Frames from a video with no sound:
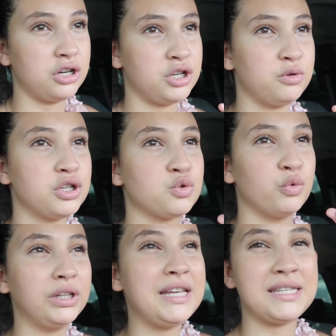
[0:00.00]
she was just
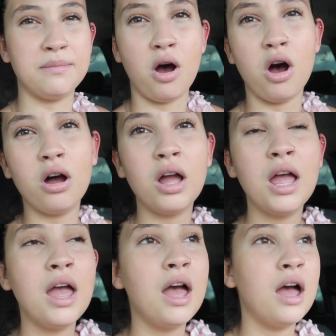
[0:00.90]
really small.
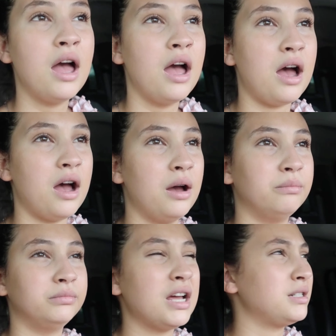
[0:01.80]

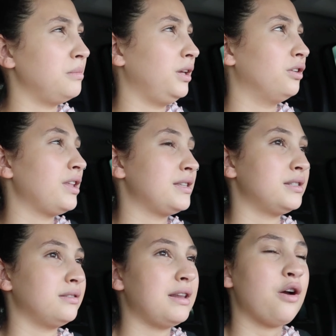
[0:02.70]
Um, not demeanor,
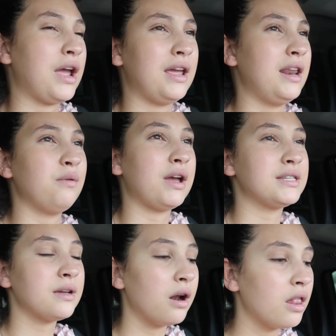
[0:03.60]
that's, okay,
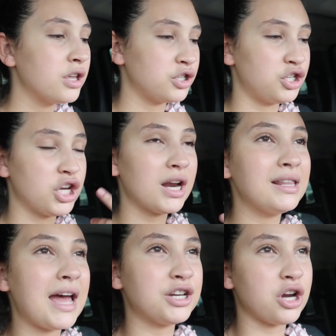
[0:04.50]
anyways. So she
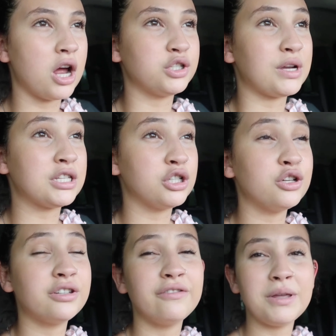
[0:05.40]
couldn't latch on, so
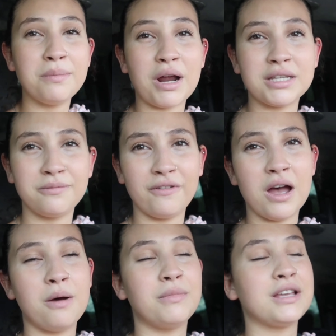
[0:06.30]
exclusively breast,
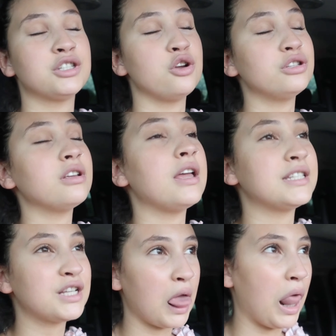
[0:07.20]
um,
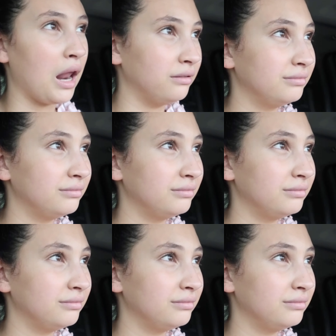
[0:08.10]
exclusively